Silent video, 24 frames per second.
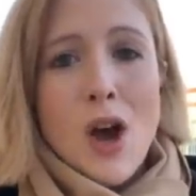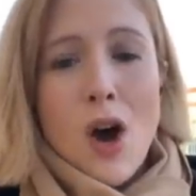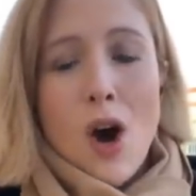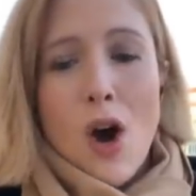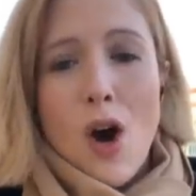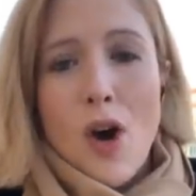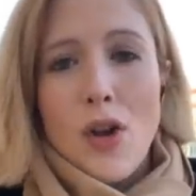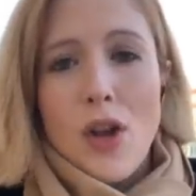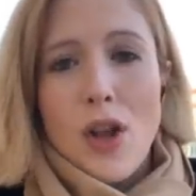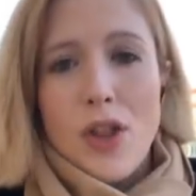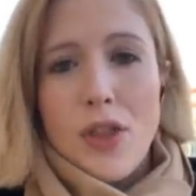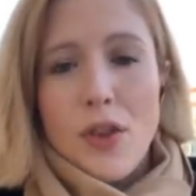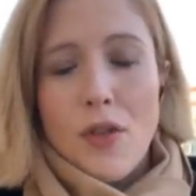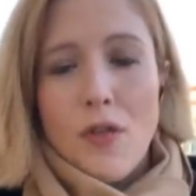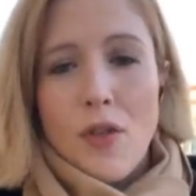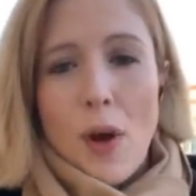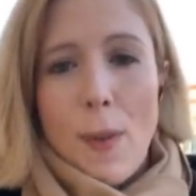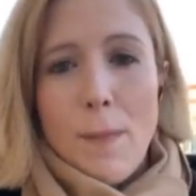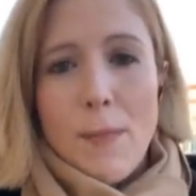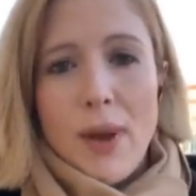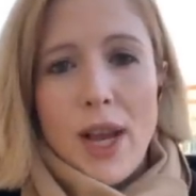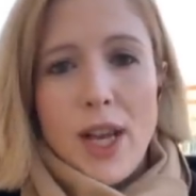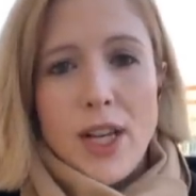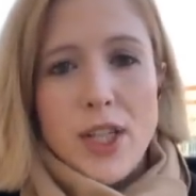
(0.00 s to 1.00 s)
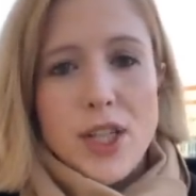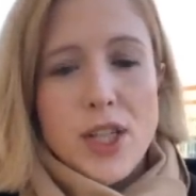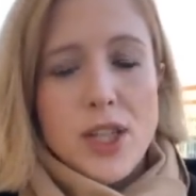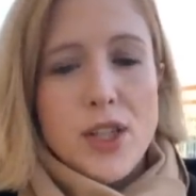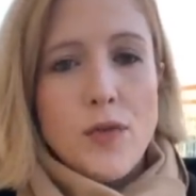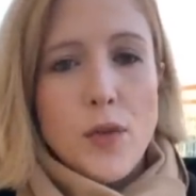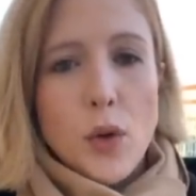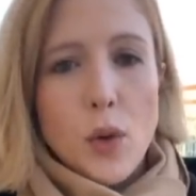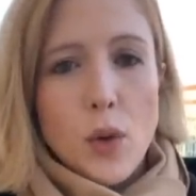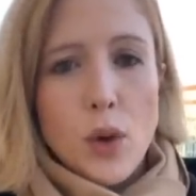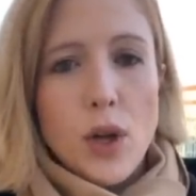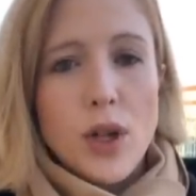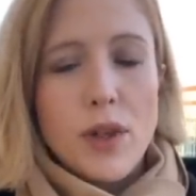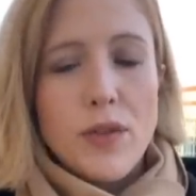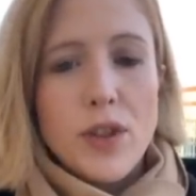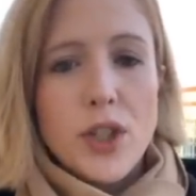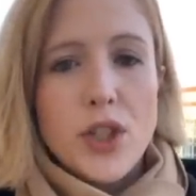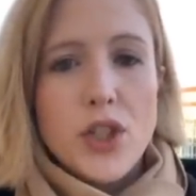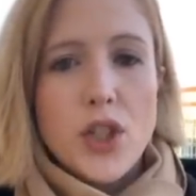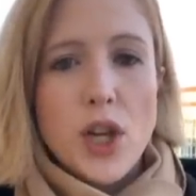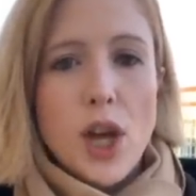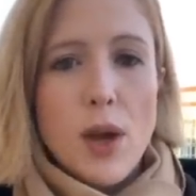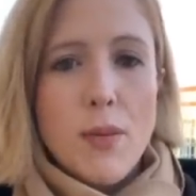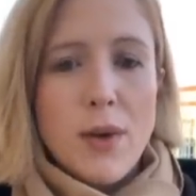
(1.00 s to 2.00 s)
on the front pages of all of
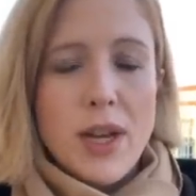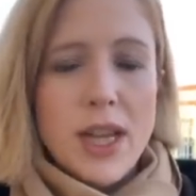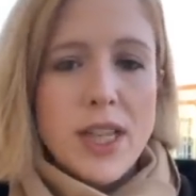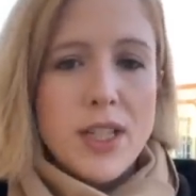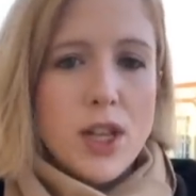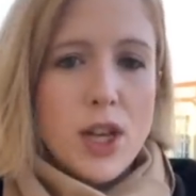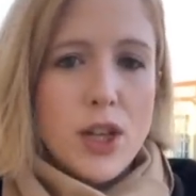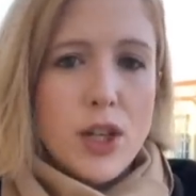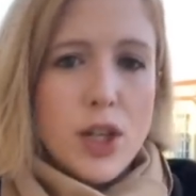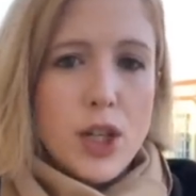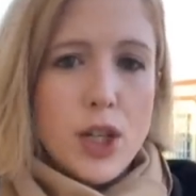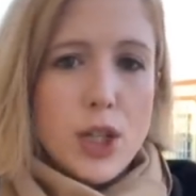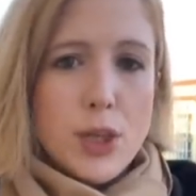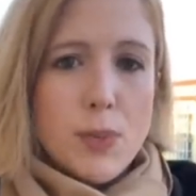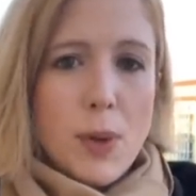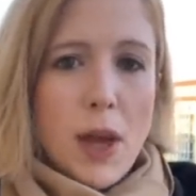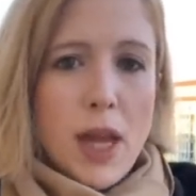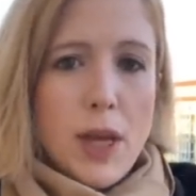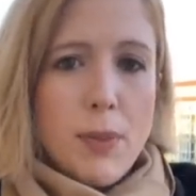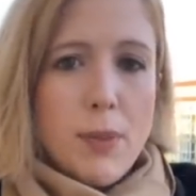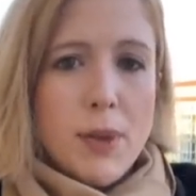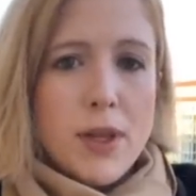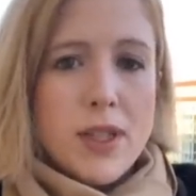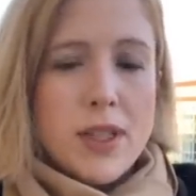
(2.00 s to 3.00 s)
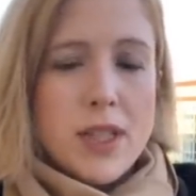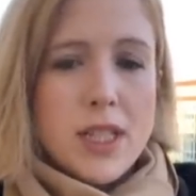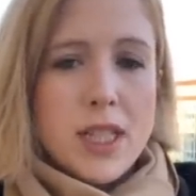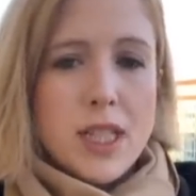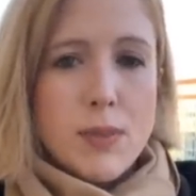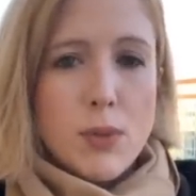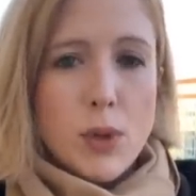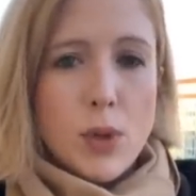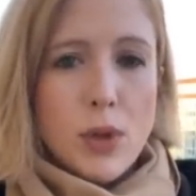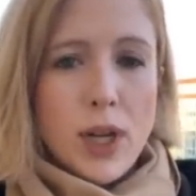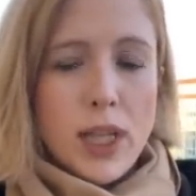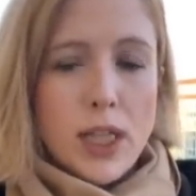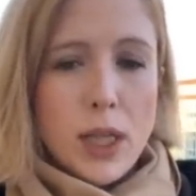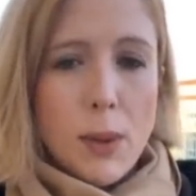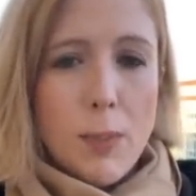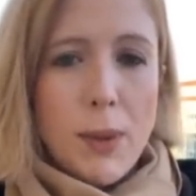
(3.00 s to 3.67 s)
Germany's newspapers this morning.